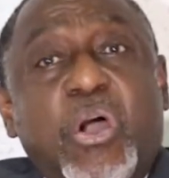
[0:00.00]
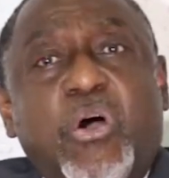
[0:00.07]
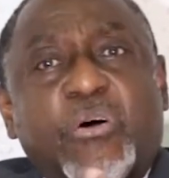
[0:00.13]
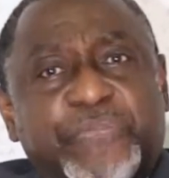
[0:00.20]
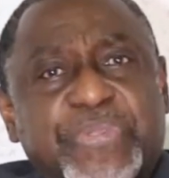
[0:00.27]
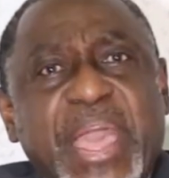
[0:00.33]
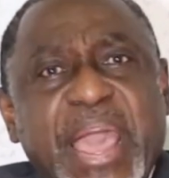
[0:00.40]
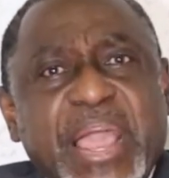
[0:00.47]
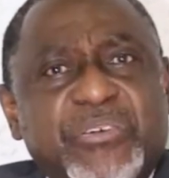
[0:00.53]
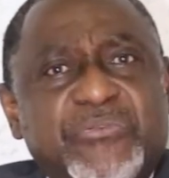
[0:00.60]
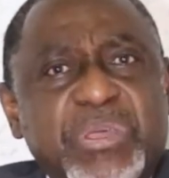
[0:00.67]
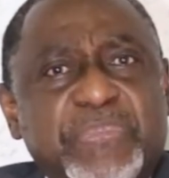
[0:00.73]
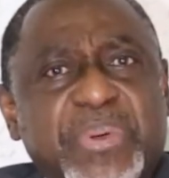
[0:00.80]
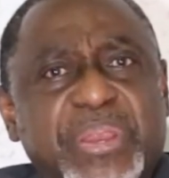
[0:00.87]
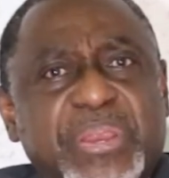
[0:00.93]
of their
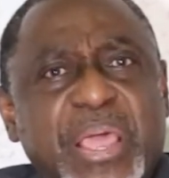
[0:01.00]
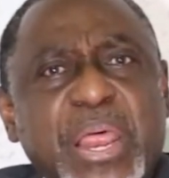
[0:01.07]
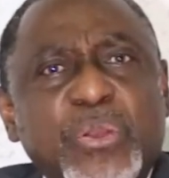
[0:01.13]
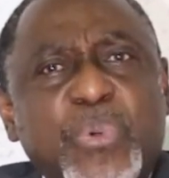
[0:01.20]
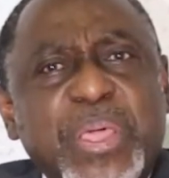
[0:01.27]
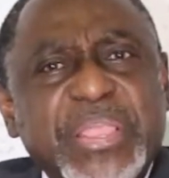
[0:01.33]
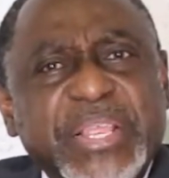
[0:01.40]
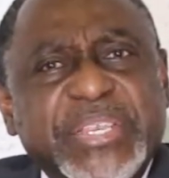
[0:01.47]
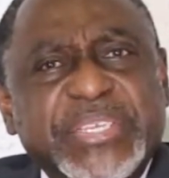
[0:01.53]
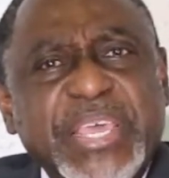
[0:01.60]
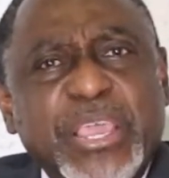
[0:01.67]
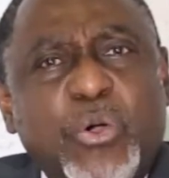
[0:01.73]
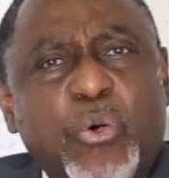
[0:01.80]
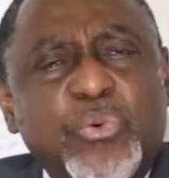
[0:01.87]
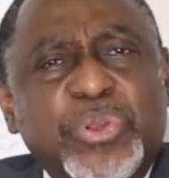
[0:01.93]
agreement. And when they
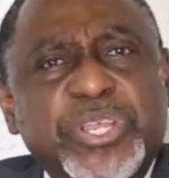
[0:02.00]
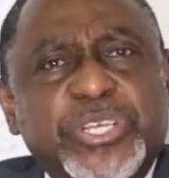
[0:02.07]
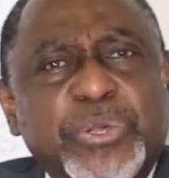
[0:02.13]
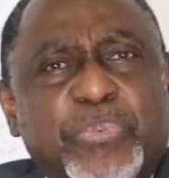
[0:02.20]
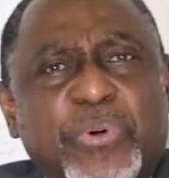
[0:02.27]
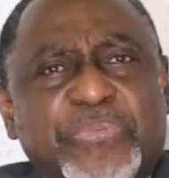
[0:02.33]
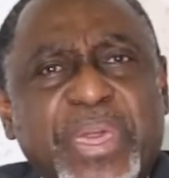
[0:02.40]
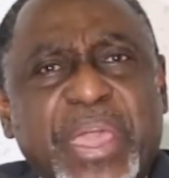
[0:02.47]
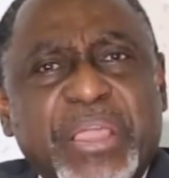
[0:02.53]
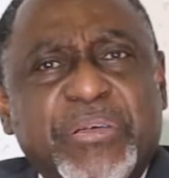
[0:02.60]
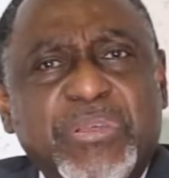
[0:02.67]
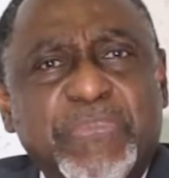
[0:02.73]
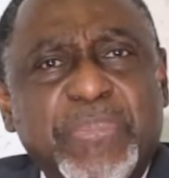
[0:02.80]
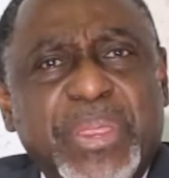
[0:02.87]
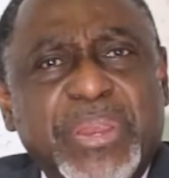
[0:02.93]
take ownership of their
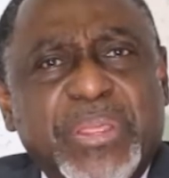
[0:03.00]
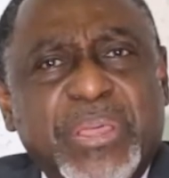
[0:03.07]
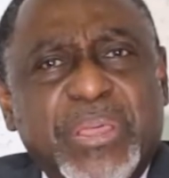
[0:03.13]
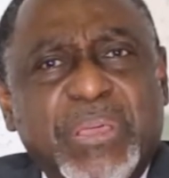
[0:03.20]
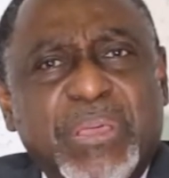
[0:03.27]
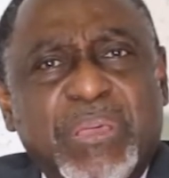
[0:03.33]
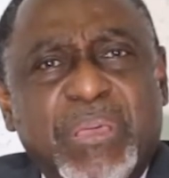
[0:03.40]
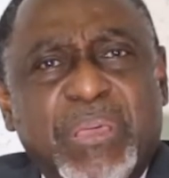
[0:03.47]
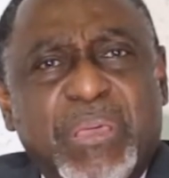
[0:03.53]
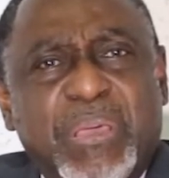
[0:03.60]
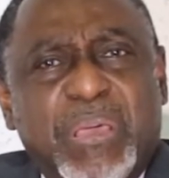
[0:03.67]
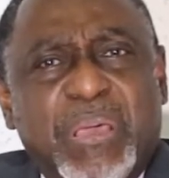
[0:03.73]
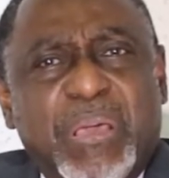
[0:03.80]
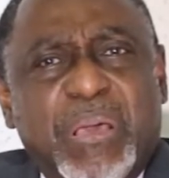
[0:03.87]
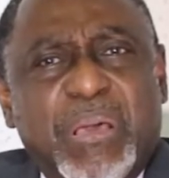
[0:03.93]
agreement,
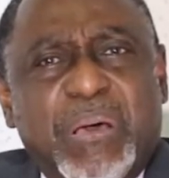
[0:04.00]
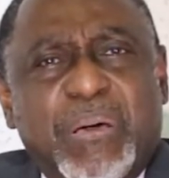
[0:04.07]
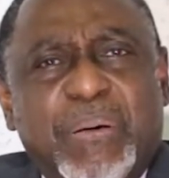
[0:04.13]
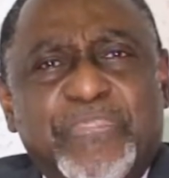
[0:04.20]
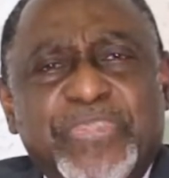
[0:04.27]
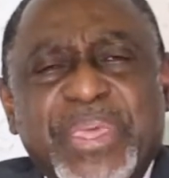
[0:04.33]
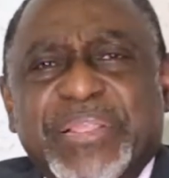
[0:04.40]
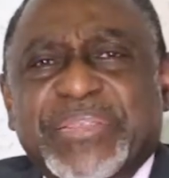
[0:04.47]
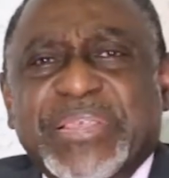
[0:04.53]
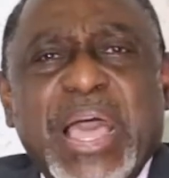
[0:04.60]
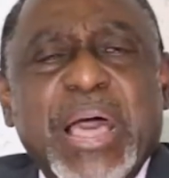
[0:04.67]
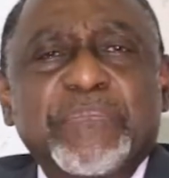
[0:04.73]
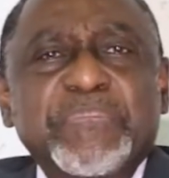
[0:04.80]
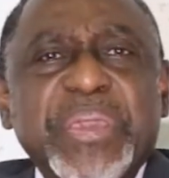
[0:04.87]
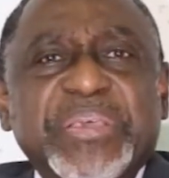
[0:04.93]
it's
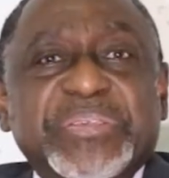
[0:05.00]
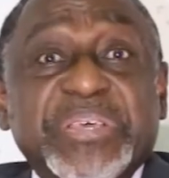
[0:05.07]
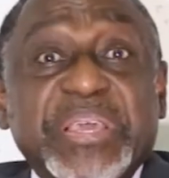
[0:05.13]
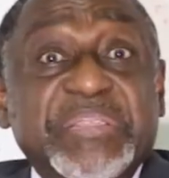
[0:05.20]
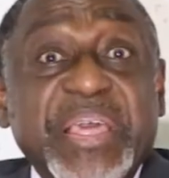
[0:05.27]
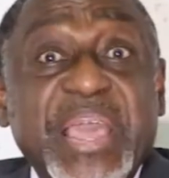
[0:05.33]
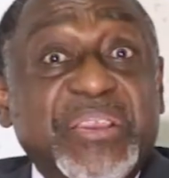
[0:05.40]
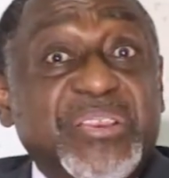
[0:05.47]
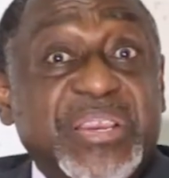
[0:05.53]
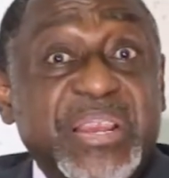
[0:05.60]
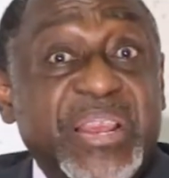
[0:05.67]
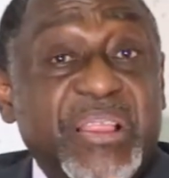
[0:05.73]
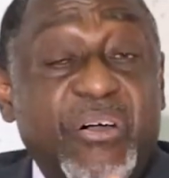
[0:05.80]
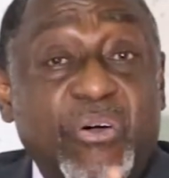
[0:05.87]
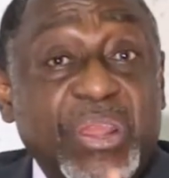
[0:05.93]
amazing. They're
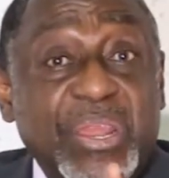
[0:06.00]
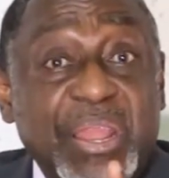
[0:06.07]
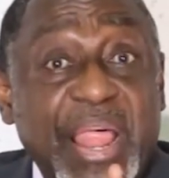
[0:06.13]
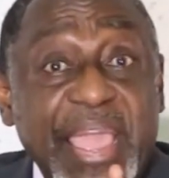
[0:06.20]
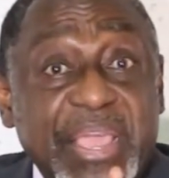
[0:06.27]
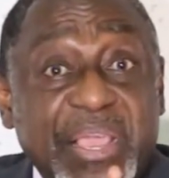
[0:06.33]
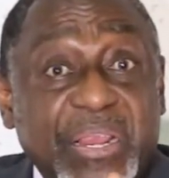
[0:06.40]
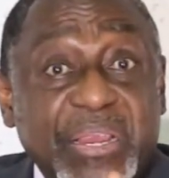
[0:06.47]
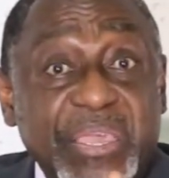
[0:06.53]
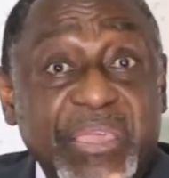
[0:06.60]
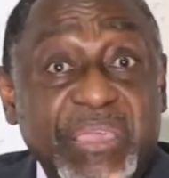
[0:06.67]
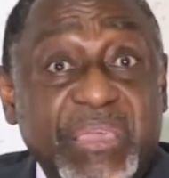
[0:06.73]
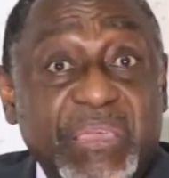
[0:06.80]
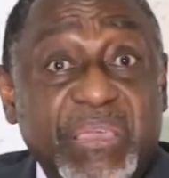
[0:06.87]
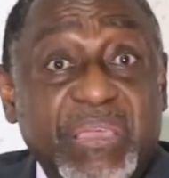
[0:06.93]
unlikely
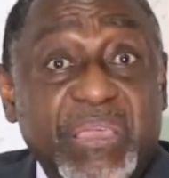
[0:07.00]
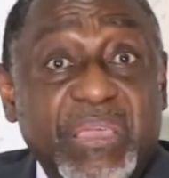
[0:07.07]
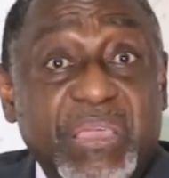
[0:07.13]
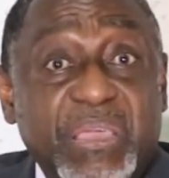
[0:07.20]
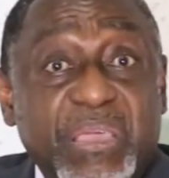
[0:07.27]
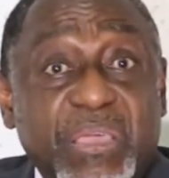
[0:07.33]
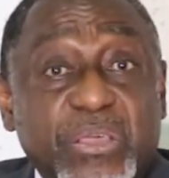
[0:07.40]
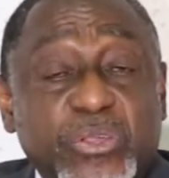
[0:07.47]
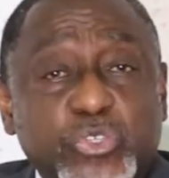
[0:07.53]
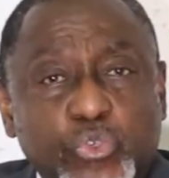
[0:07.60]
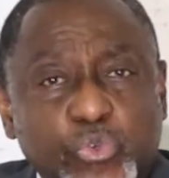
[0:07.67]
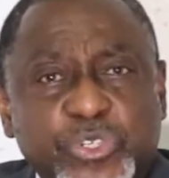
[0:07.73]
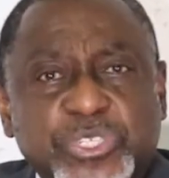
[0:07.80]
to